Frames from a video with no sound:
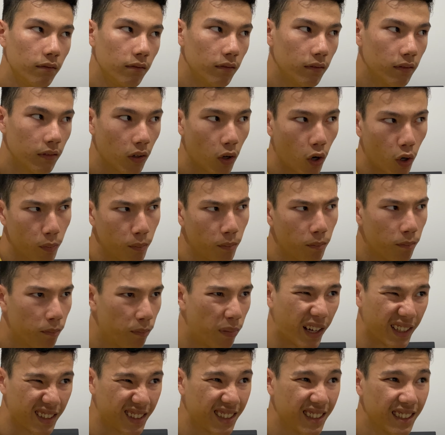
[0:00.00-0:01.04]
home
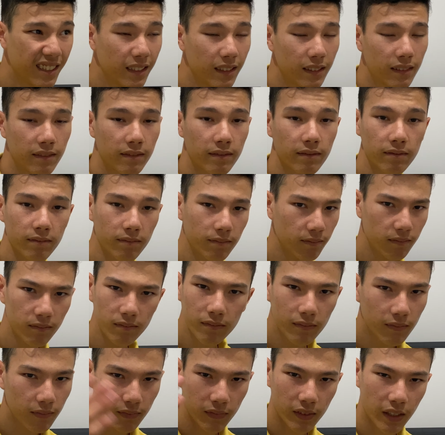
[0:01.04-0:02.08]
button,
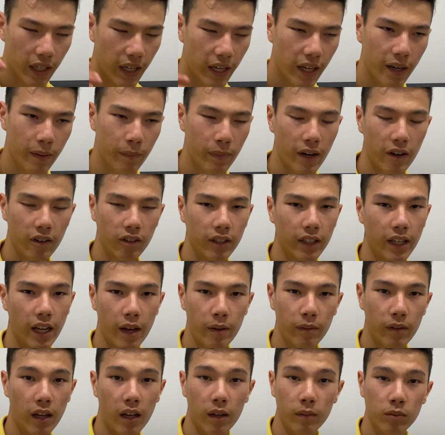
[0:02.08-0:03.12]
and apparently
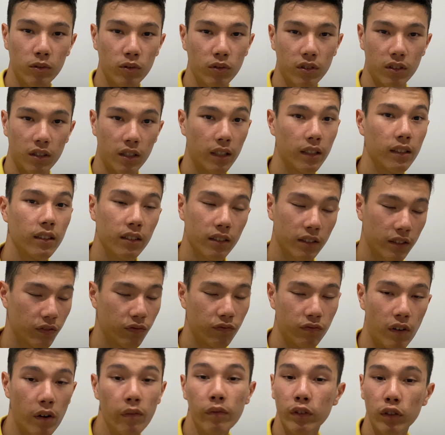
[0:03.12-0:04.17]
Apple's like, it's
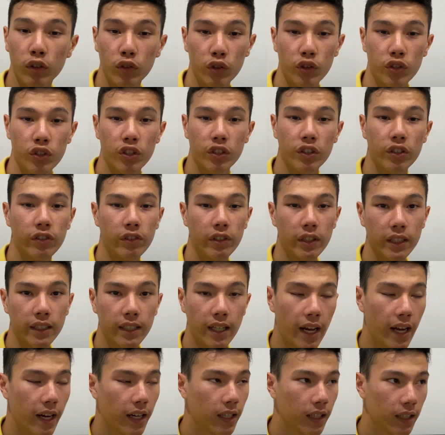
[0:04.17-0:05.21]
revolutionary
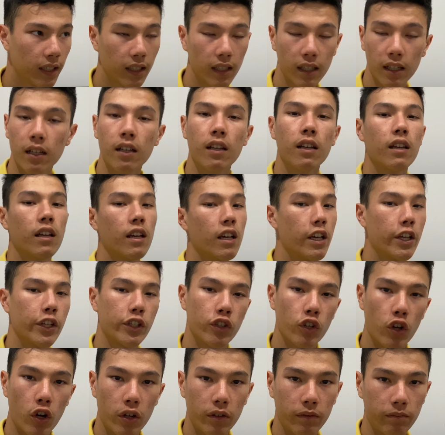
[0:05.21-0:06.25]
tech. It's
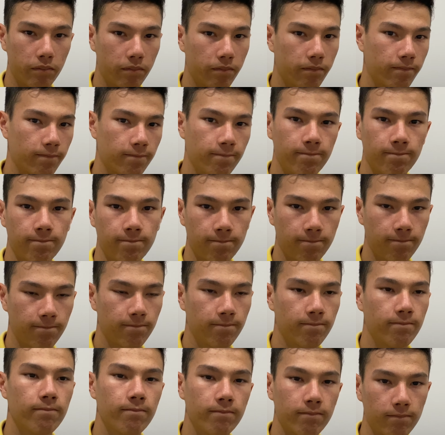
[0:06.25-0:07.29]
not.
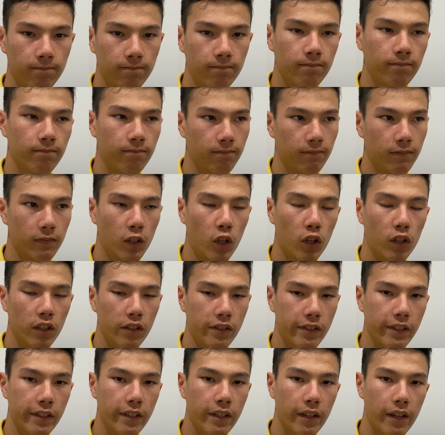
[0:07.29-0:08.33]
Don't
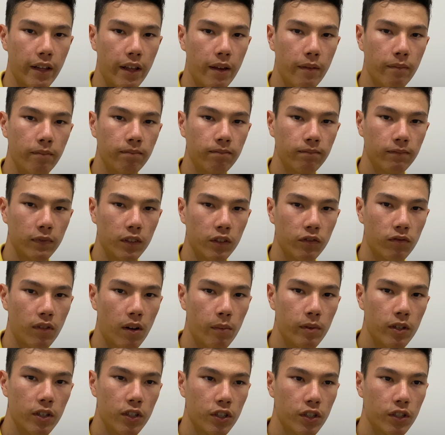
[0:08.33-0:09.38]
listen to them. It's
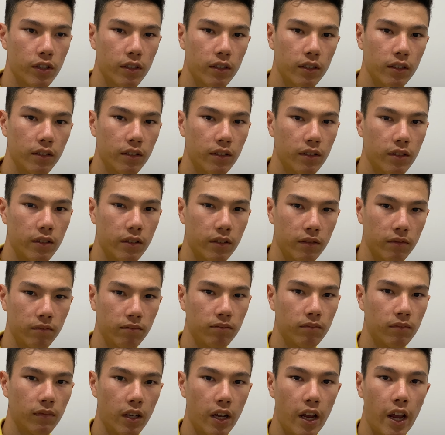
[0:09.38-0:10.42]
rubbish because
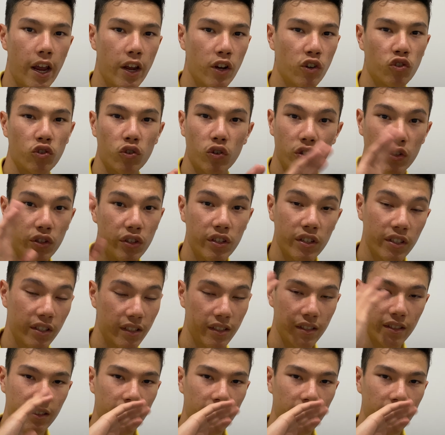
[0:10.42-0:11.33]
Android's